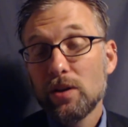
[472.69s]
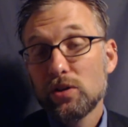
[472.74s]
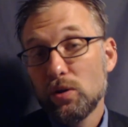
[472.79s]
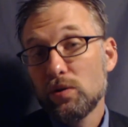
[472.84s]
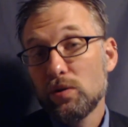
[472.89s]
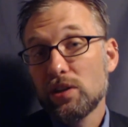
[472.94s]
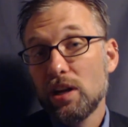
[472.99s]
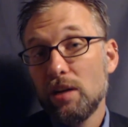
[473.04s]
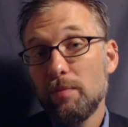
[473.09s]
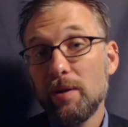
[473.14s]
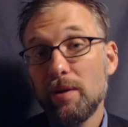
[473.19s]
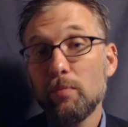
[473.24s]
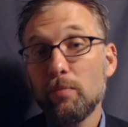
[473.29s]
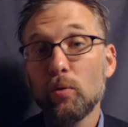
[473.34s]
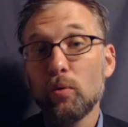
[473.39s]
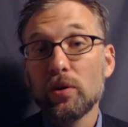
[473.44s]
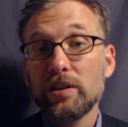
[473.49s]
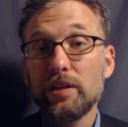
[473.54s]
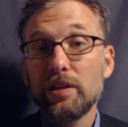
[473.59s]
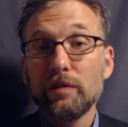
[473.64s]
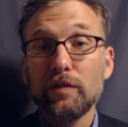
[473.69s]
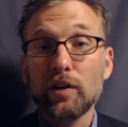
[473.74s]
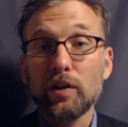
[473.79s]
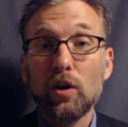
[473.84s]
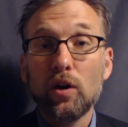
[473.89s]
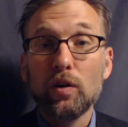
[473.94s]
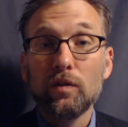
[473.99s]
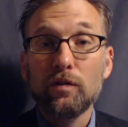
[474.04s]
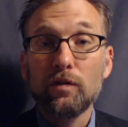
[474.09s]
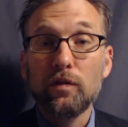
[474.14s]
So it's going to be more
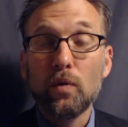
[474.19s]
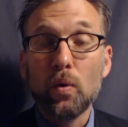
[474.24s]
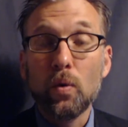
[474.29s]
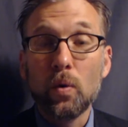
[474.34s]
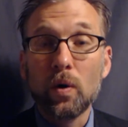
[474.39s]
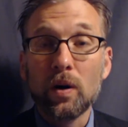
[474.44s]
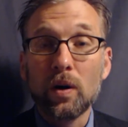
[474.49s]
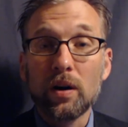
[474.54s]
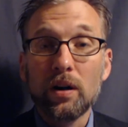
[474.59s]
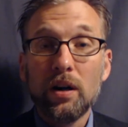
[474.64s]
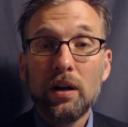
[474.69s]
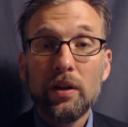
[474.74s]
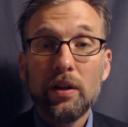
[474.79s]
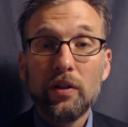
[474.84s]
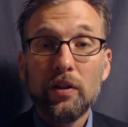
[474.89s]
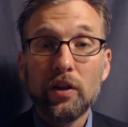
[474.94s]
difficult for